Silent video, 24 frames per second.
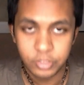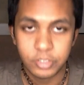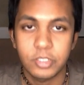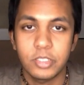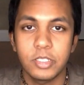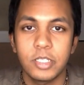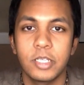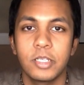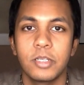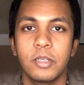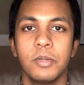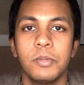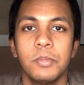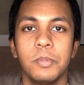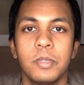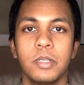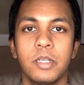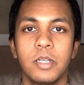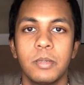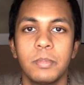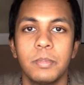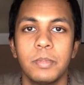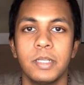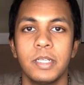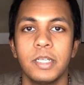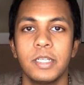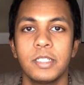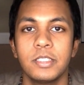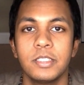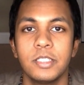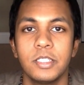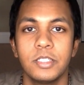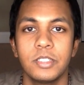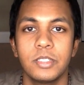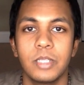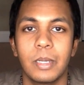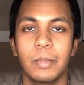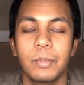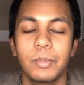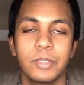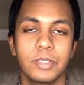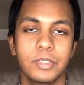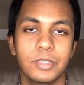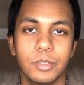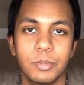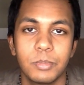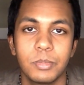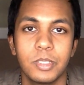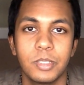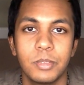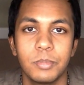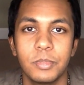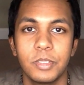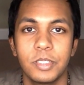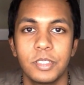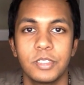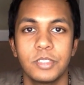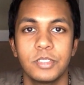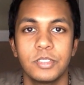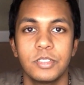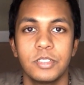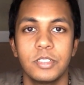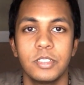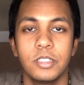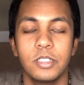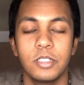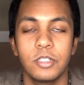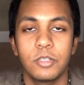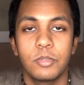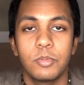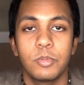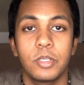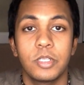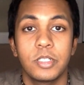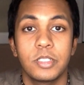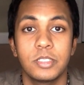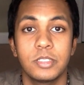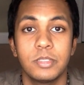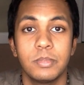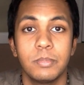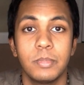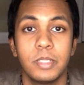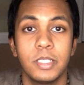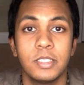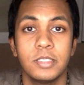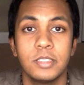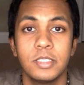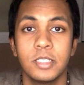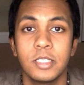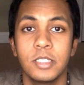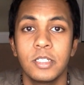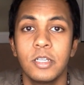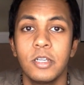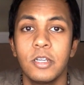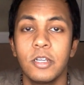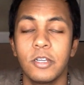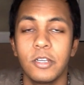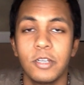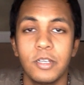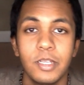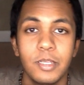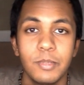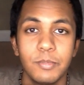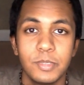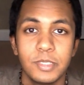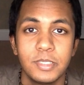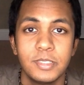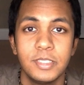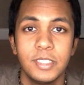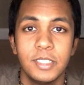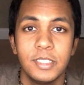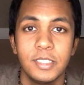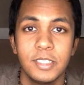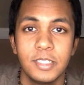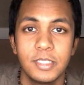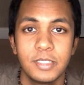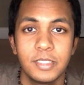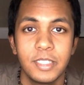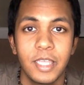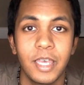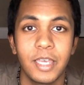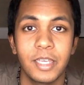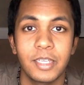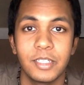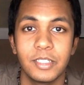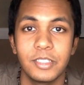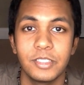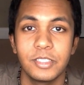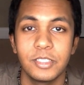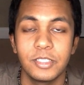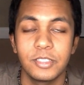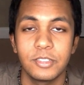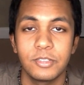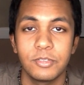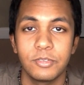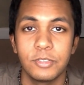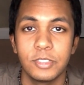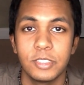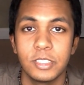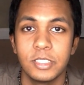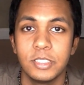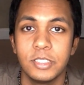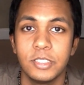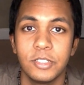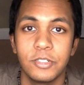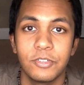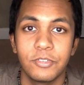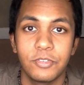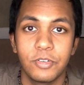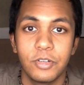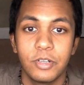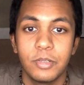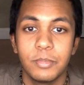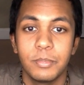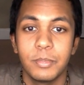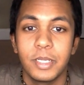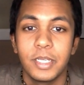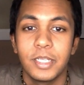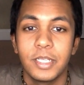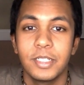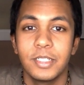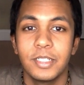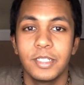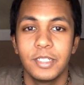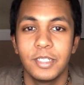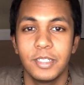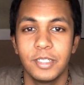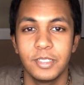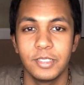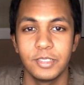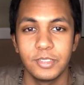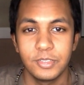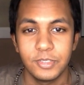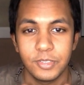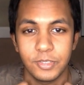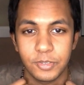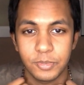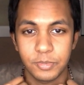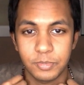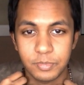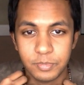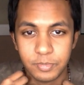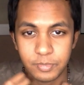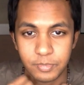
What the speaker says: her to like open up an Etsy shop or something, because her work is amazing. Her name is Denise Sack, and she's a really dear friend of mine. So